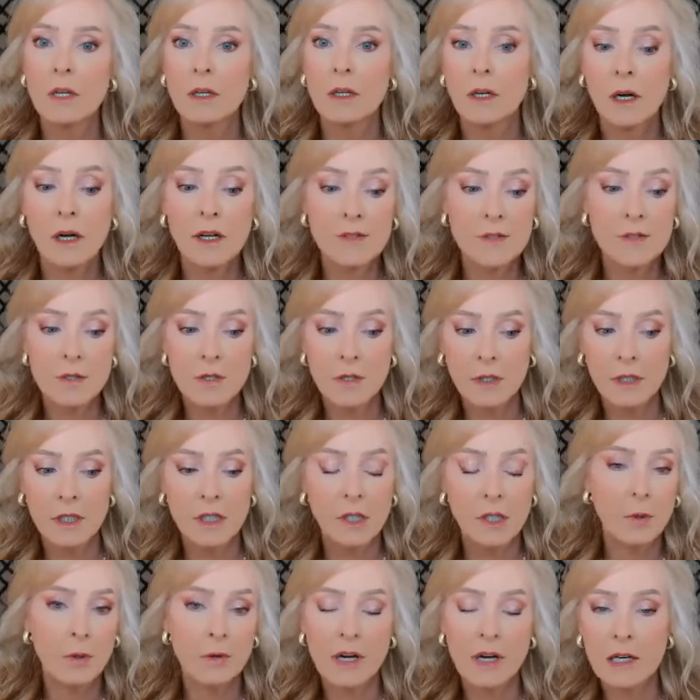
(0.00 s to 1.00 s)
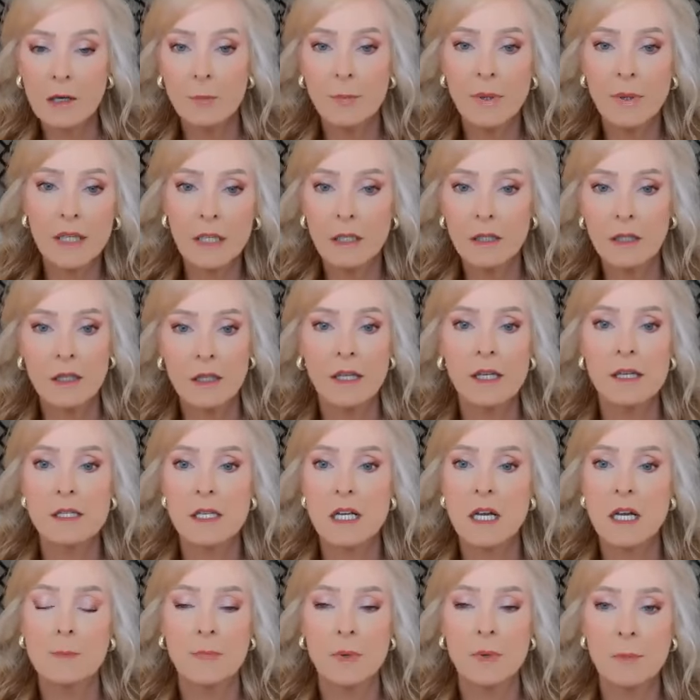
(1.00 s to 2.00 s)
constantly going around and picking
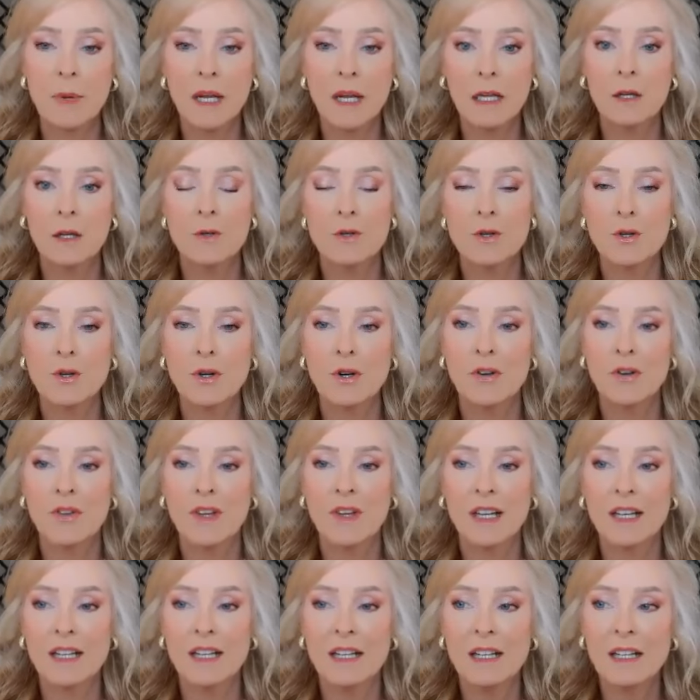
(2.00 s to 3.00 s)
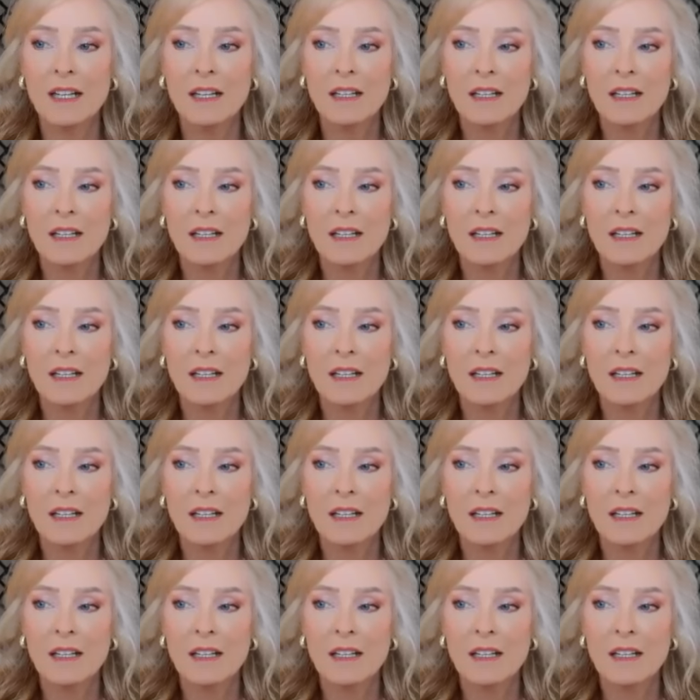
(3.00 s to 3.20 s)
things up and making sure, then